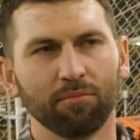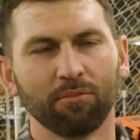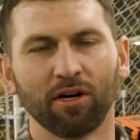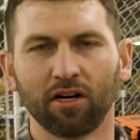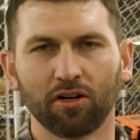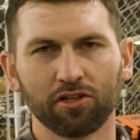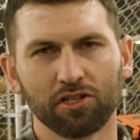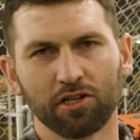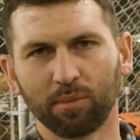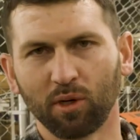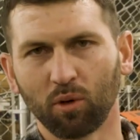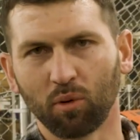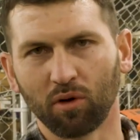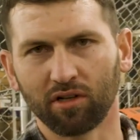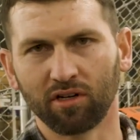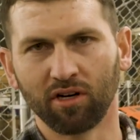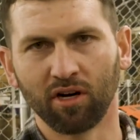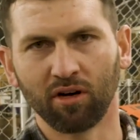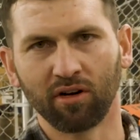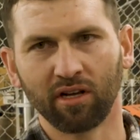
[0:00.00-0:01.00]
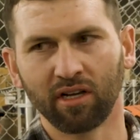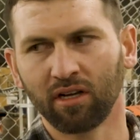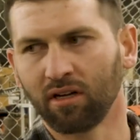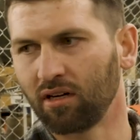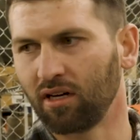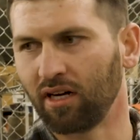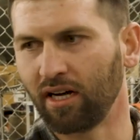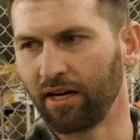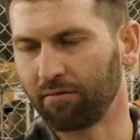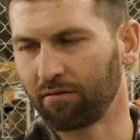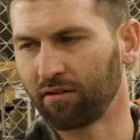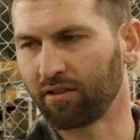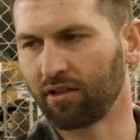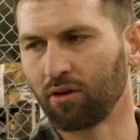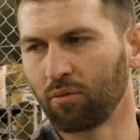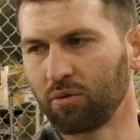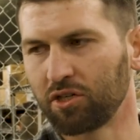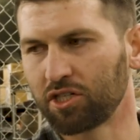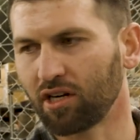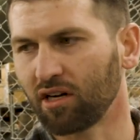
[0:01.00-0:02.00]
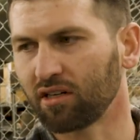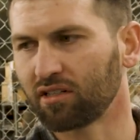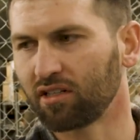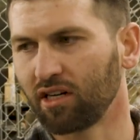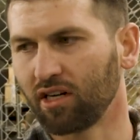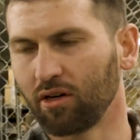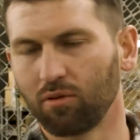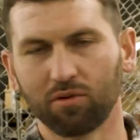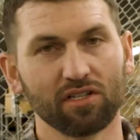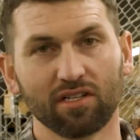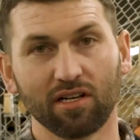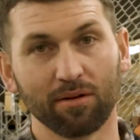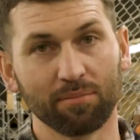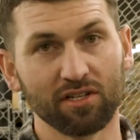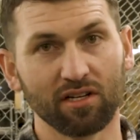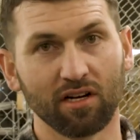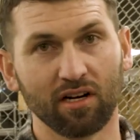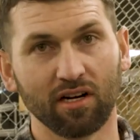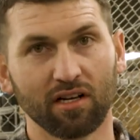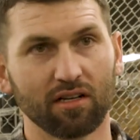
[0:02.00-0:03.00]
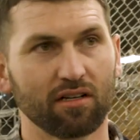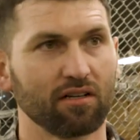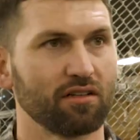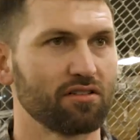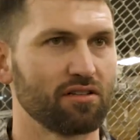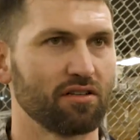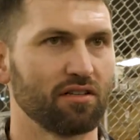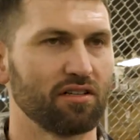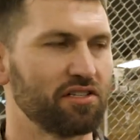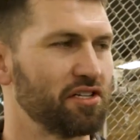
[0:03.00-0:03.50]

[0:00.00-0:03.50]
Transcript: might also be worth noting everything we shot today was subsonic, so the